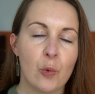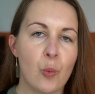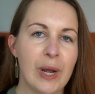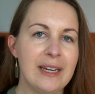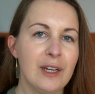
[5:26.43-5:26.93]

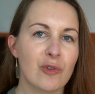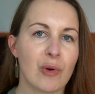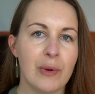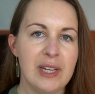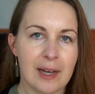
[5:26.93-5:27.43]
When
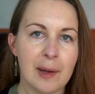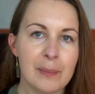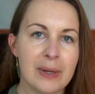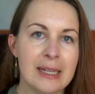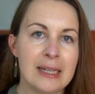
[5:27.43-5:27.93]
growing
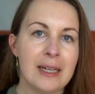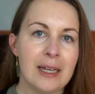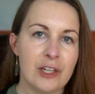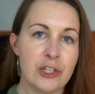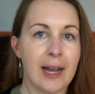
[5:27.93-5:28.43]
up,
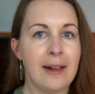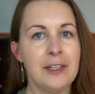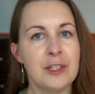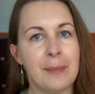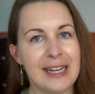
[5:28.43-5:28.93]
a
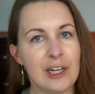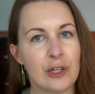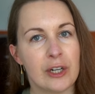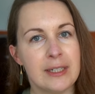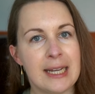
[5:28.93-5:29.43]
child might
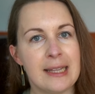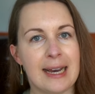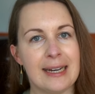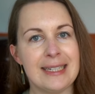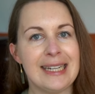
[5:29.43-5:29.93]
learn
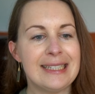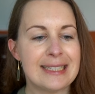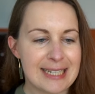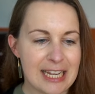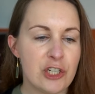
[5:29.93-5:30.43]
that
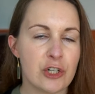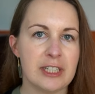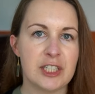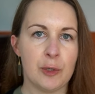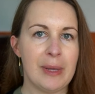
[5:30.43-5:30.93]
it's
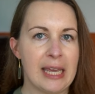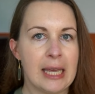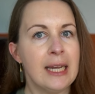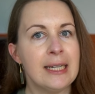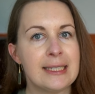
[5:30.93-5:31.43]
dangerous to be
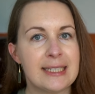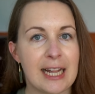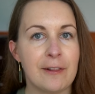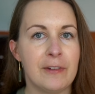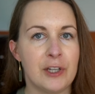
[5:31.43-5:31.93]

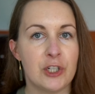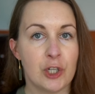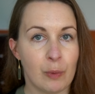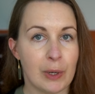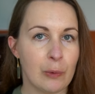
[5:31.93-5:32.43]
selfish,
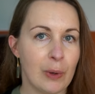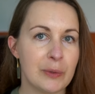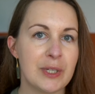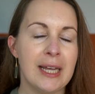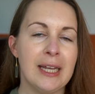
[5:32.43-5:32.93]
quote unquote.